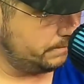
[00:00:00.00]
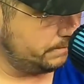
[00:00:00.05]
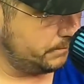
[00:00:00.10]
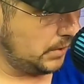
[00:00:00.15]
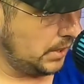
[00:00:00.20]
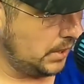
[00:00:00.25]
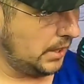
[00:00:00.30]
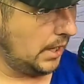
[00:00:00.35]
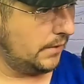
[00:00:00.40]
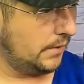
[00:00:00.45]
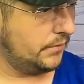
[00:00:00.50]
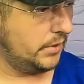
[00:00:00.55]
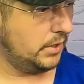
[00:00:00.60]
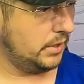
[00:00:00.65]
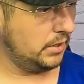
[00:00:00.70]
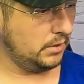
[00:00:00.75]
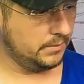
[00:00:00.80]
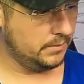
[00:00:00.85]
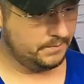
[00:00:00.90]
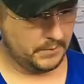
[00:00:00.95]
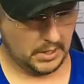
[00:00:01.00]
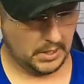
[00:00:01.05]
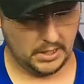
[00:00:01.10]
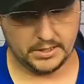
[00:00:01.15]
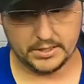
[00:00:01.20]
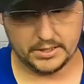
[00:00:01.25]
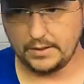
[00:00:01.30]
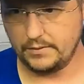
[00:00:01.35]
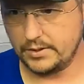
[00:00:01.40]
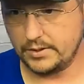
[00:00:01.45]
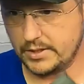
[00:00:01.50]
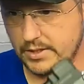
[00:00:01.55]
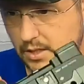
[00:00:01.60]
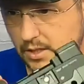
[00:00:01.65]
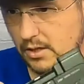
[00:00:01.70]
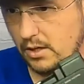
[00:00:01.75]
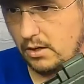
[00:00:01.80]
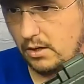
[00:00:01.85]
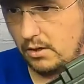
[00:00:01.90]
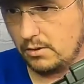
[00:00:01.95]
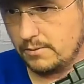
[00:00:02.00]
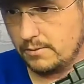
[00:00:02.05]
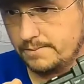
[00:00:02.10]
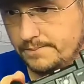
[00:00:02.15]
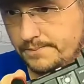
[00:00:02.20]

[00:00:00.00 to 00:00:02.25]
I have the A7C here,